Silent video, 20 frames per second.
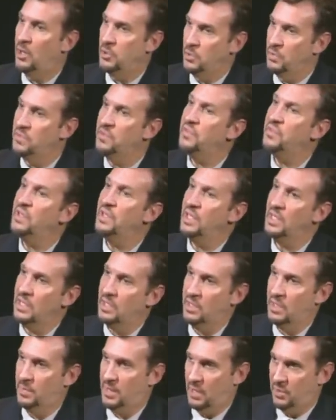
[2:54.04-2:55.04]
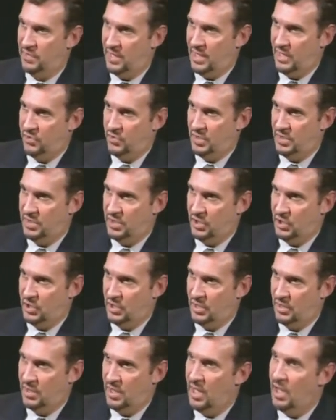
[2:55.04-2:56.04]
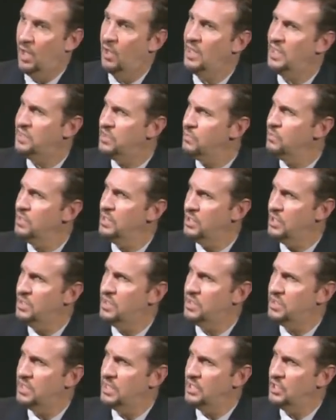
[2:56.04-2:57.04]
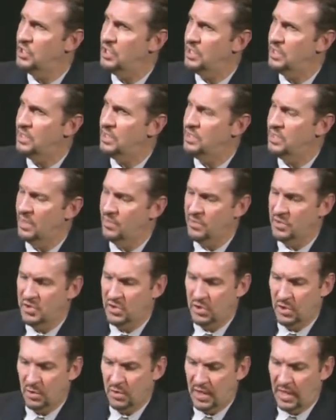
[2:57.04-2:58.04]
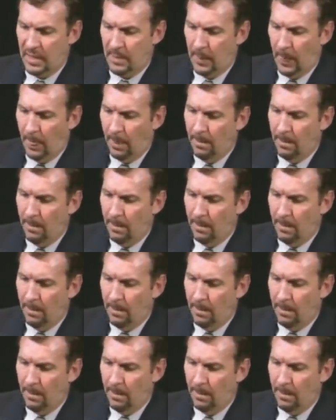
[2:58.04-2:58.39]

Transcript: then how you feel about that transition. Well, that's a really good distinction. It's helpful to know that.